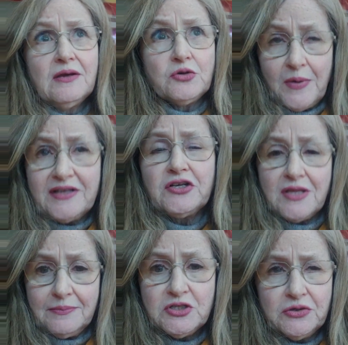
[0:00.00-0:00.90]
directed
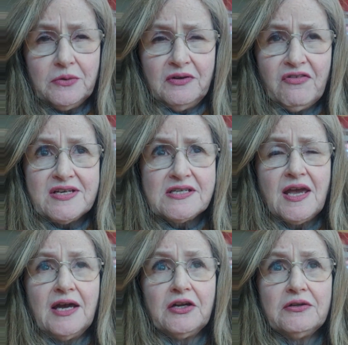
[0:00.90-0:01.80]
them to
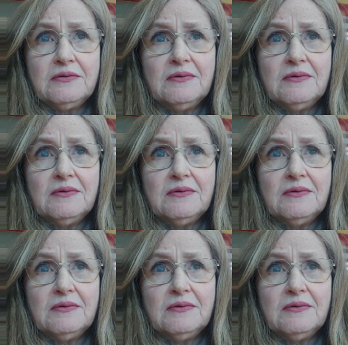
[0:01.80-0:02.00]
investigate it.